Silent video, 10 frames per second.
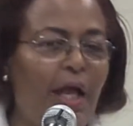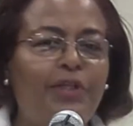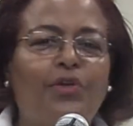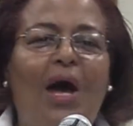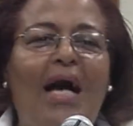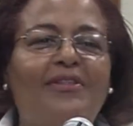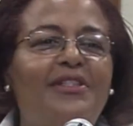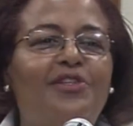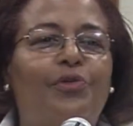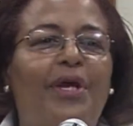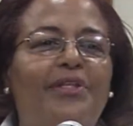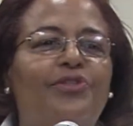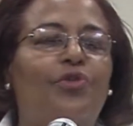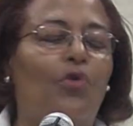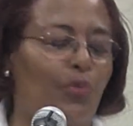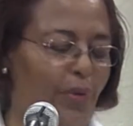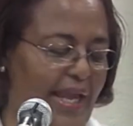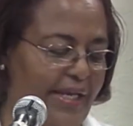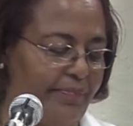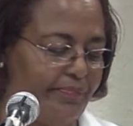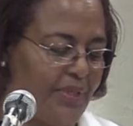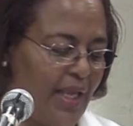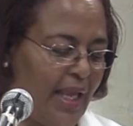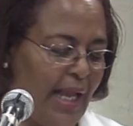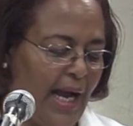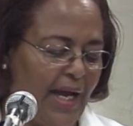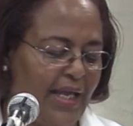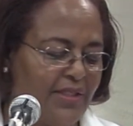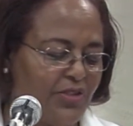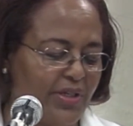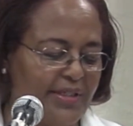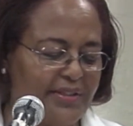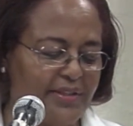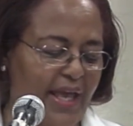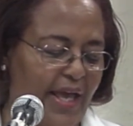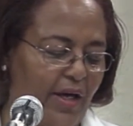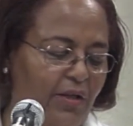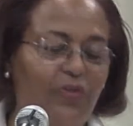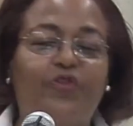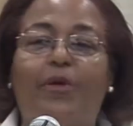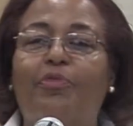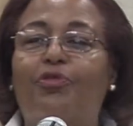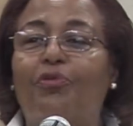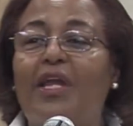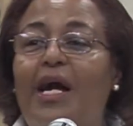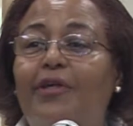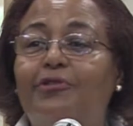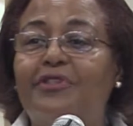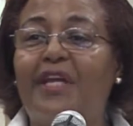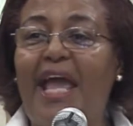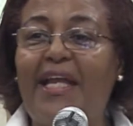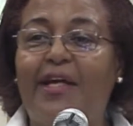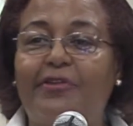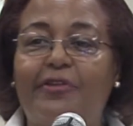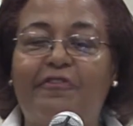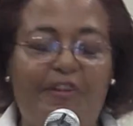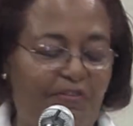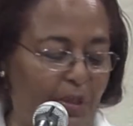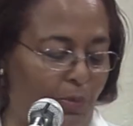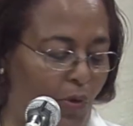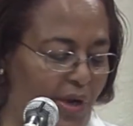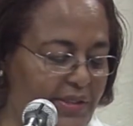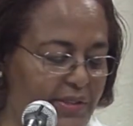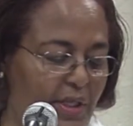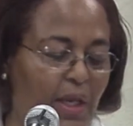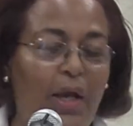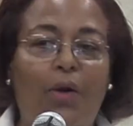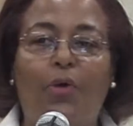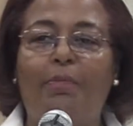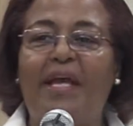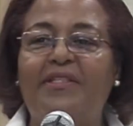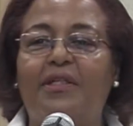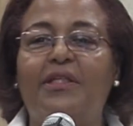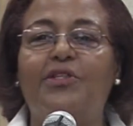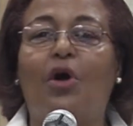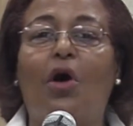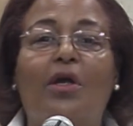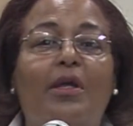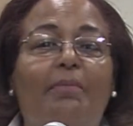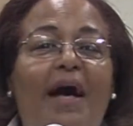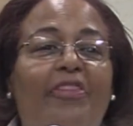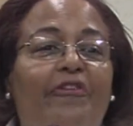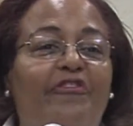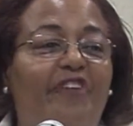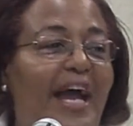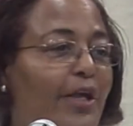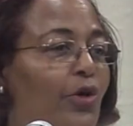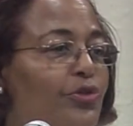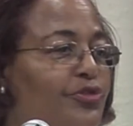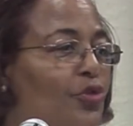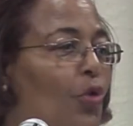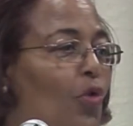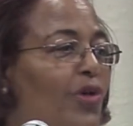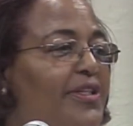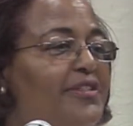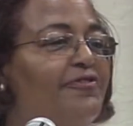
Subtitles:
So how is this credit score rated? It is on a scale from 300 to 850 points. We're basically talking about the FICO score, and this